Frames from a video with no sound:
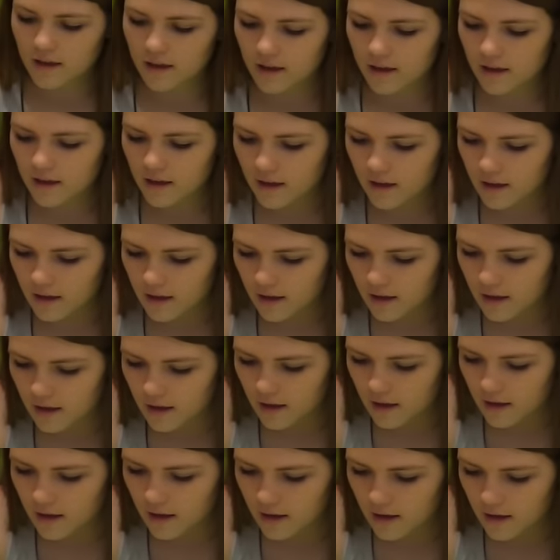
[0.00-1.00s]

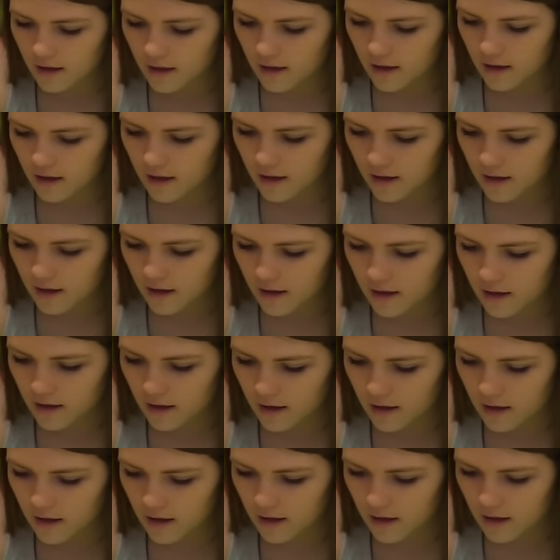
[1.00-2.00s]

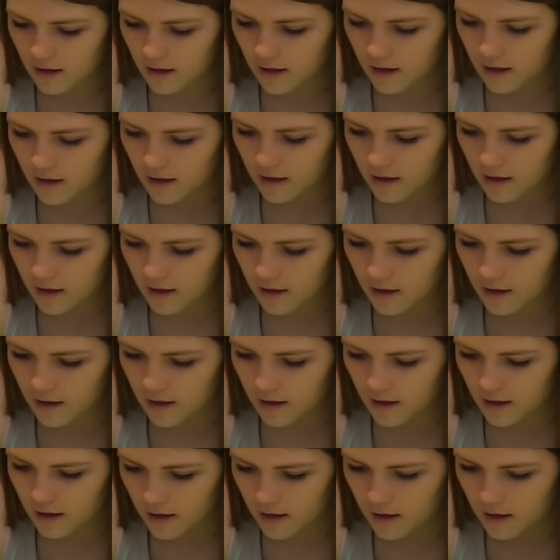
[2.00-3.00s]

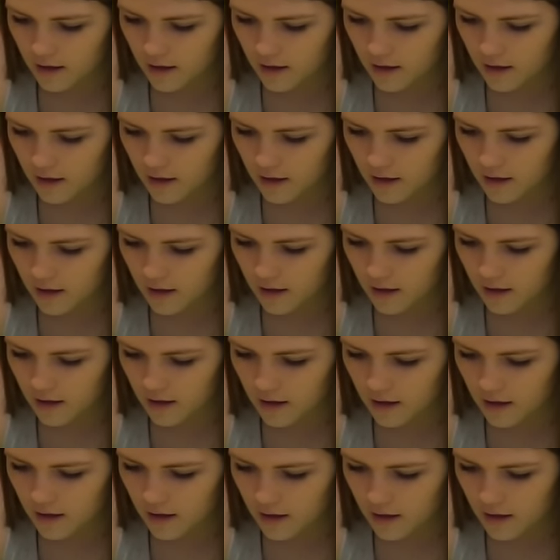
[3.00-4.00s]

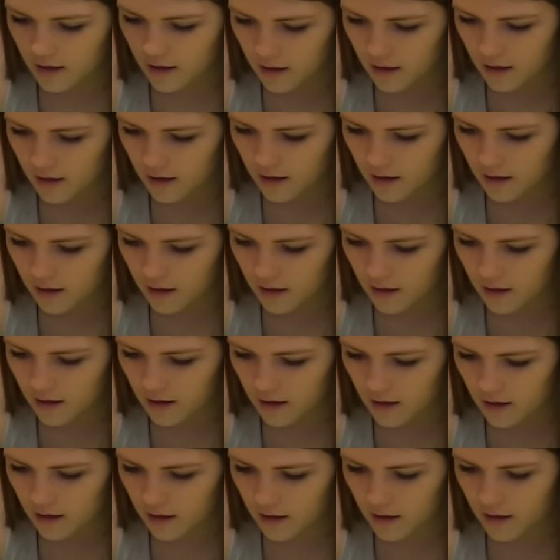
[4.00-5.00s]

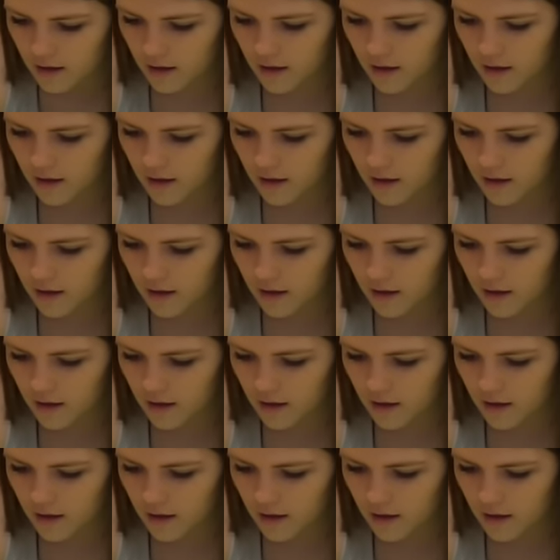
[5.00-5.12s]
(silent)